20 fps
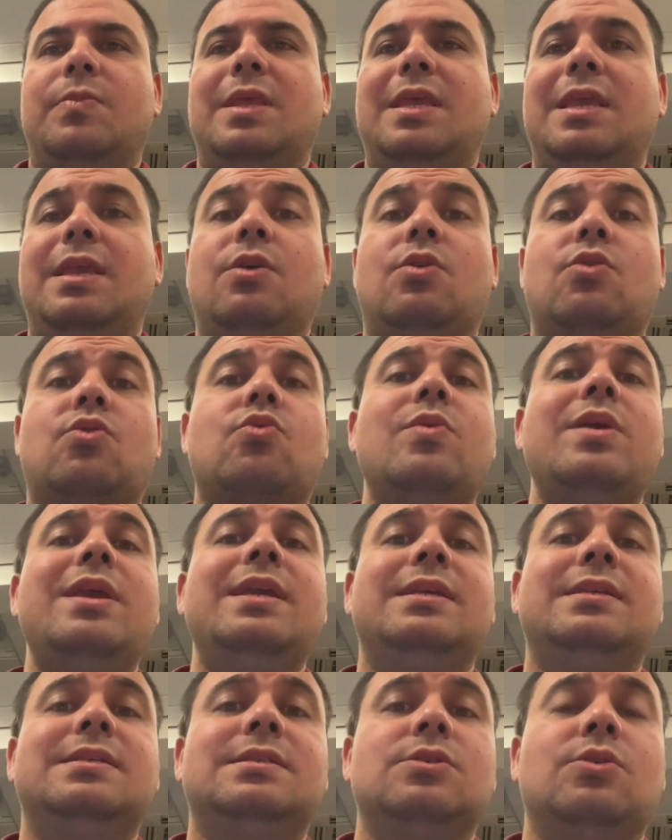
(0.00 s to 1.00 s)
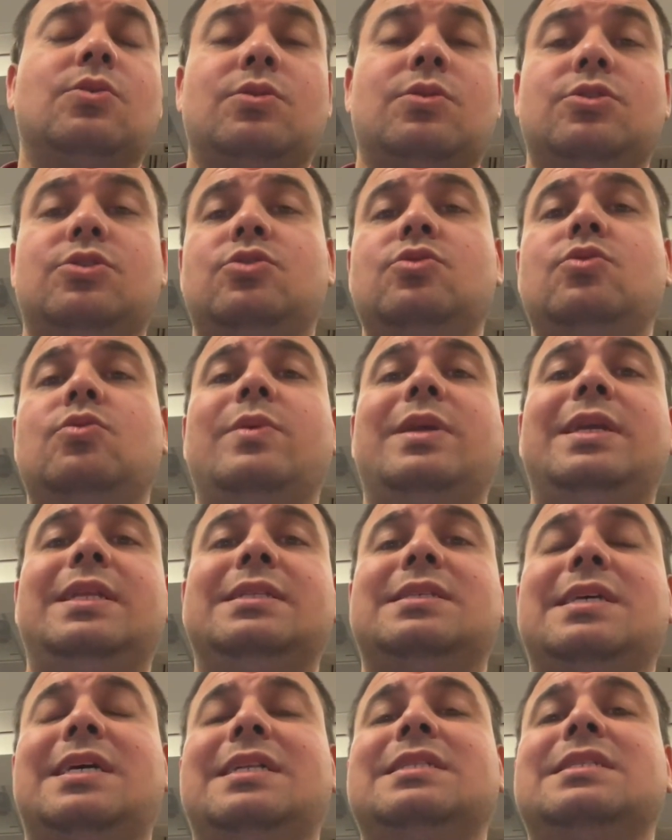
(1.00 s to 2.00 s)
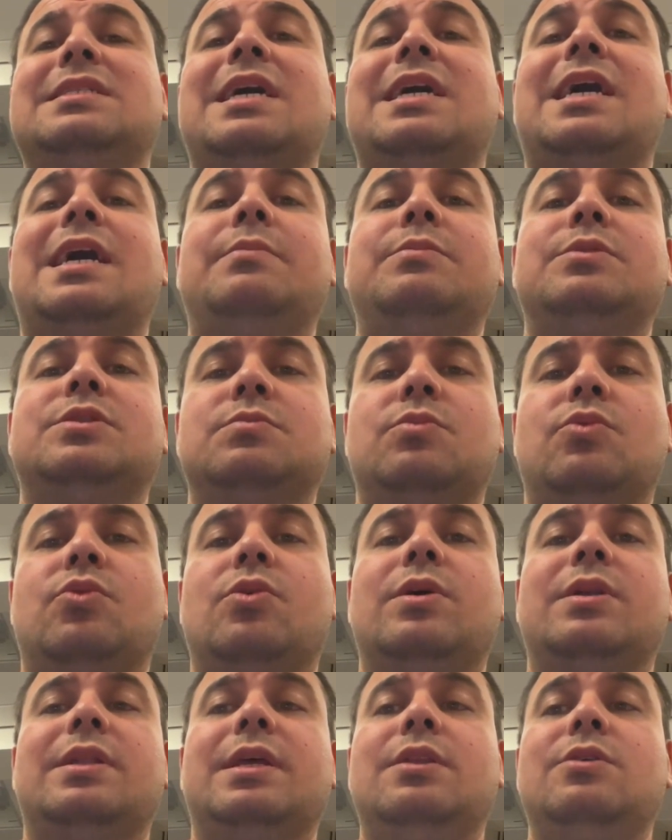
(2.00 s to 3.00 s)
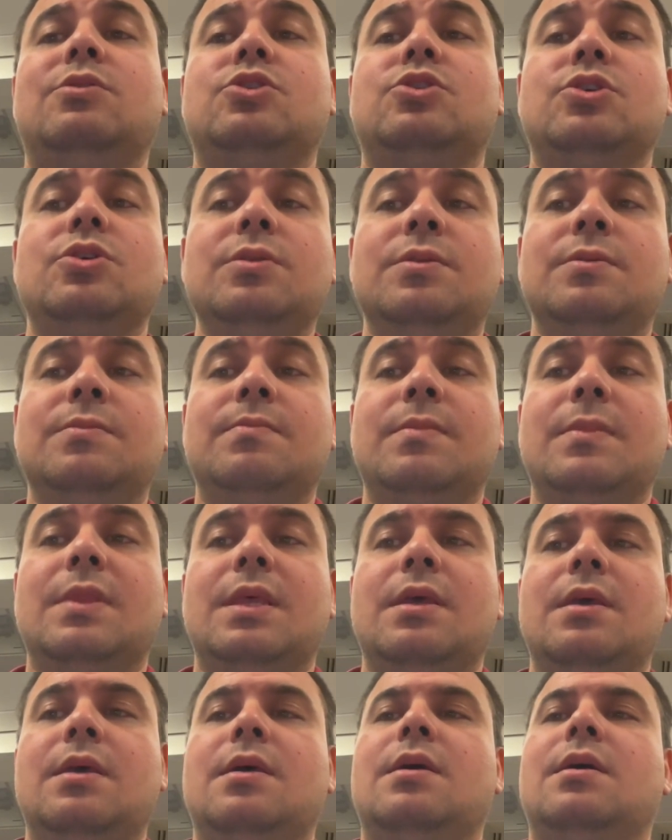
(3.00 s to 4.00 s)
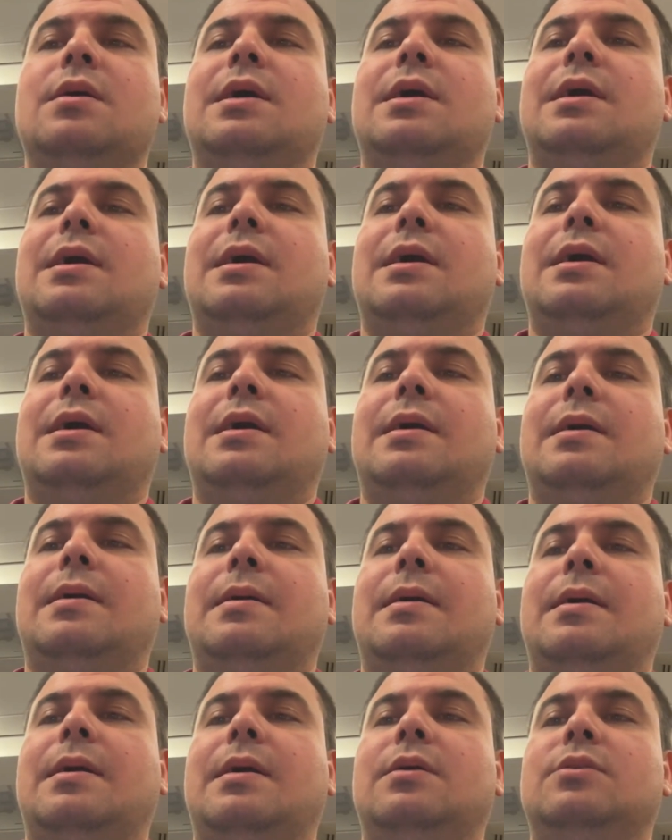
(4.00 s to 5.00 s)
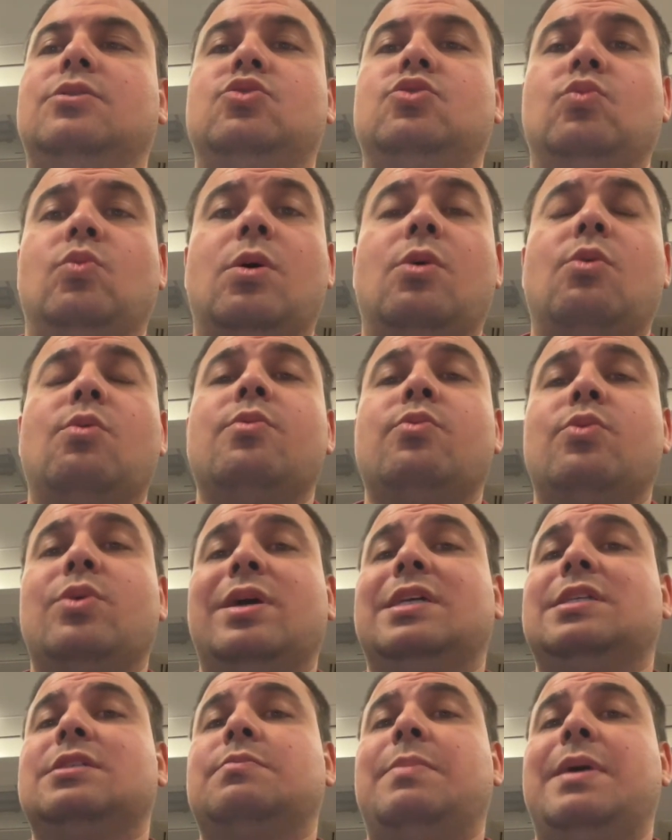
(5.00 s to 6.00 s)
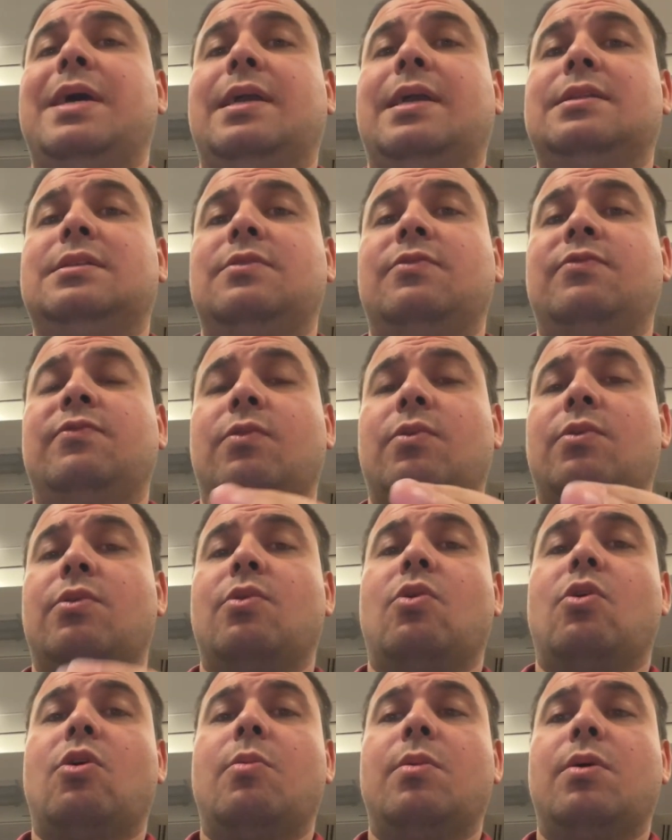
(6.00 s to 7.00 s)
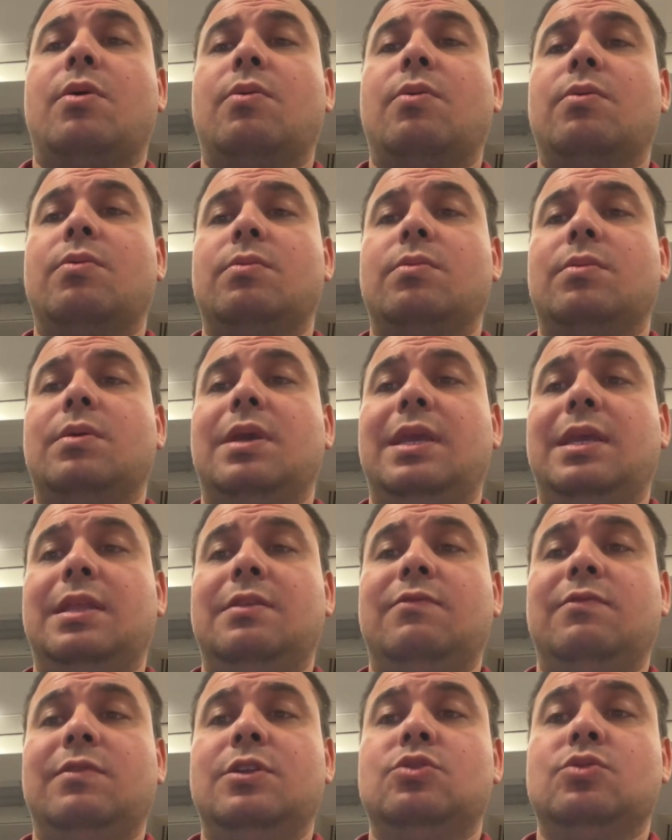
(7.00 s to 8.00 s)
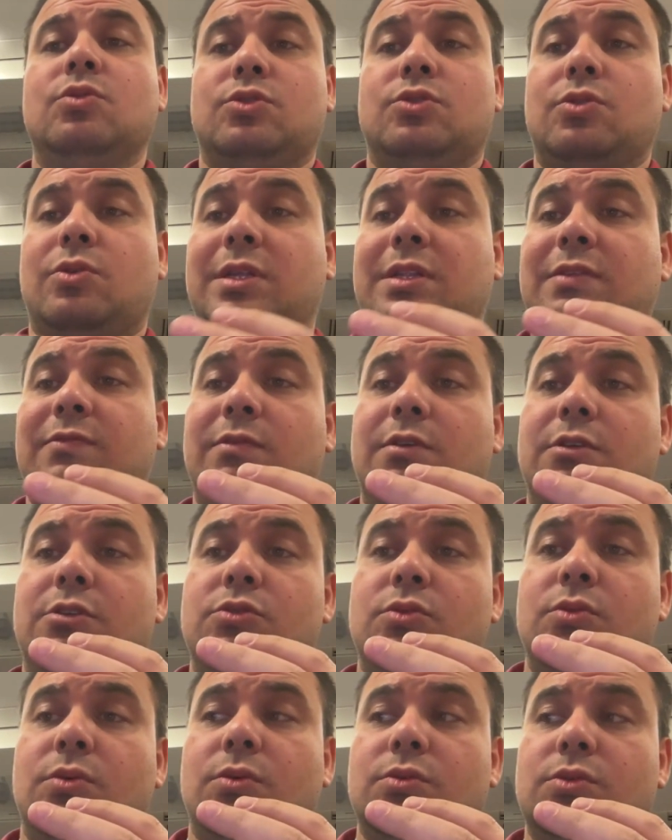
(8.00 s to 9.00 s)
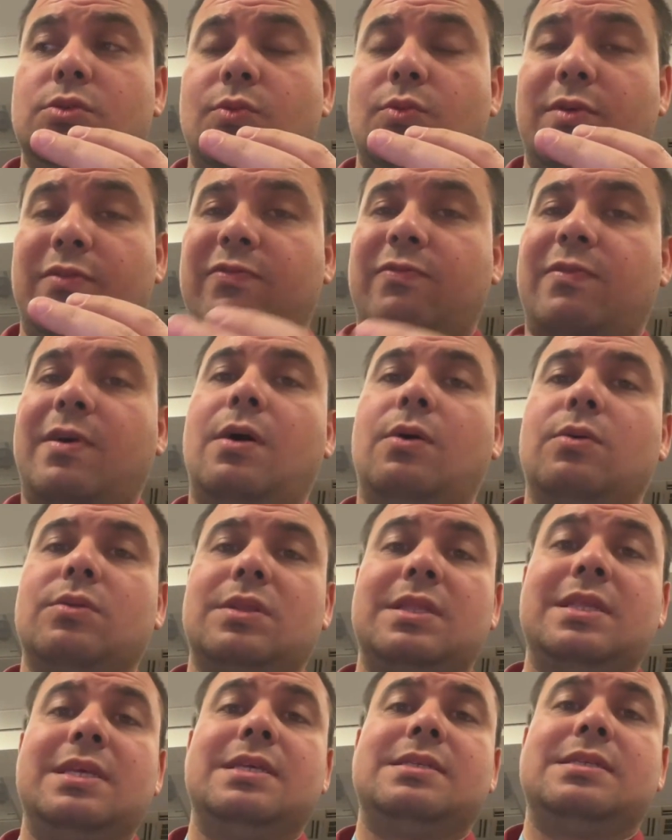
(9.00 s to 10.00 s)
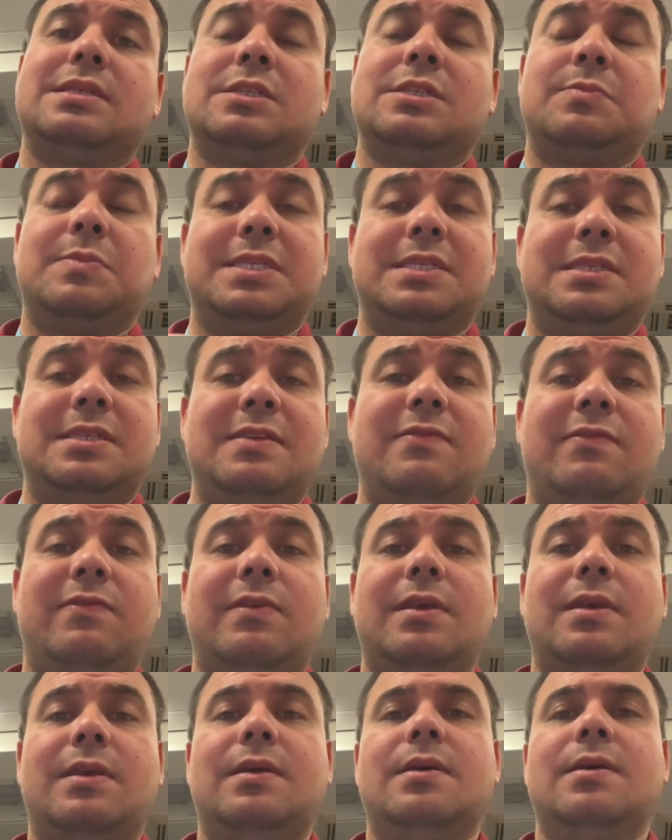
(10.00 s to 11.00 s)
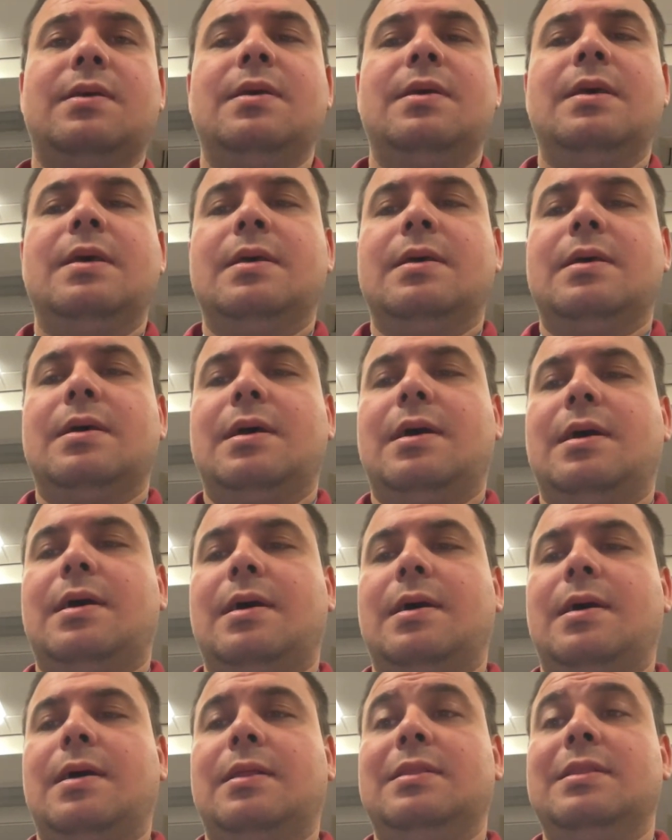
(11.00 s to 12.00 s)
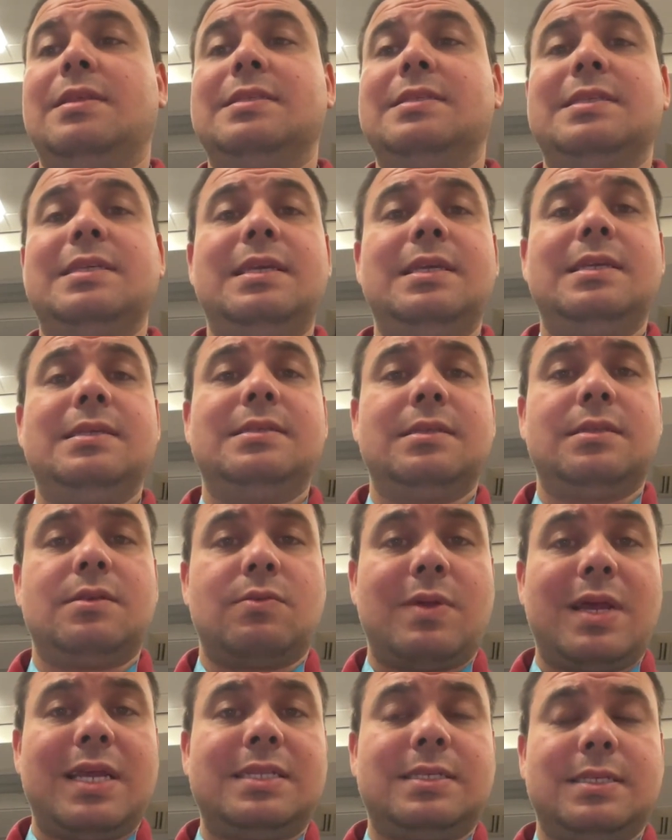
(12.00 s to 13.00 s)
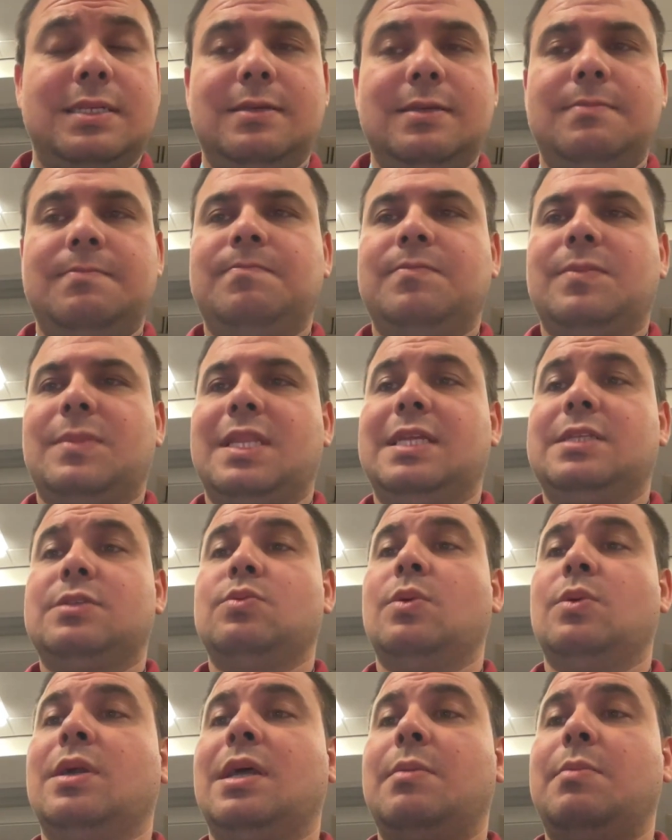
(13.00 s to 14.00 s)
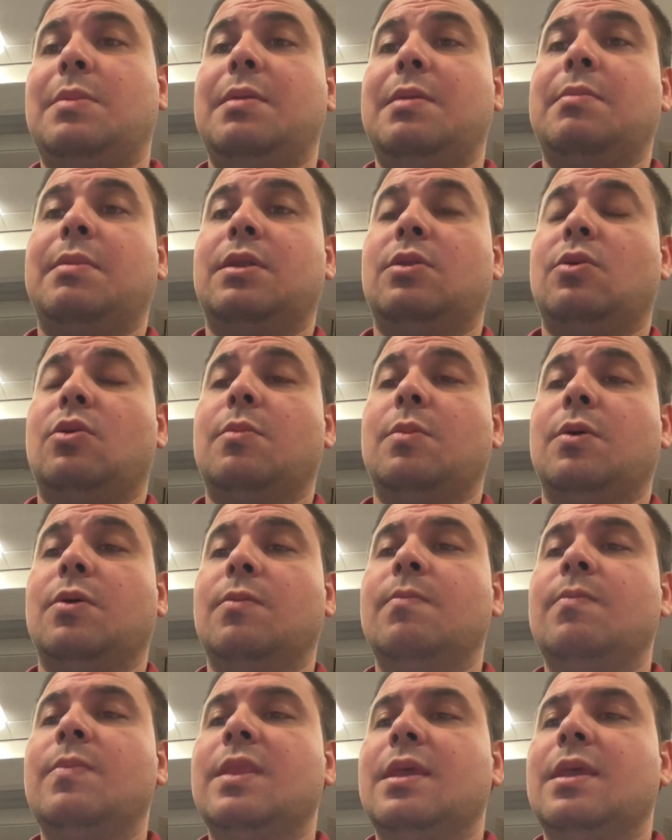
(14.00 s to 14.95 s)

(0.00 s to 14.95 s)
increase or zoom in 10 times more than you should, to what we would expect for normal individuals or individuals without this specific disease in the retina. That's I mean by normal.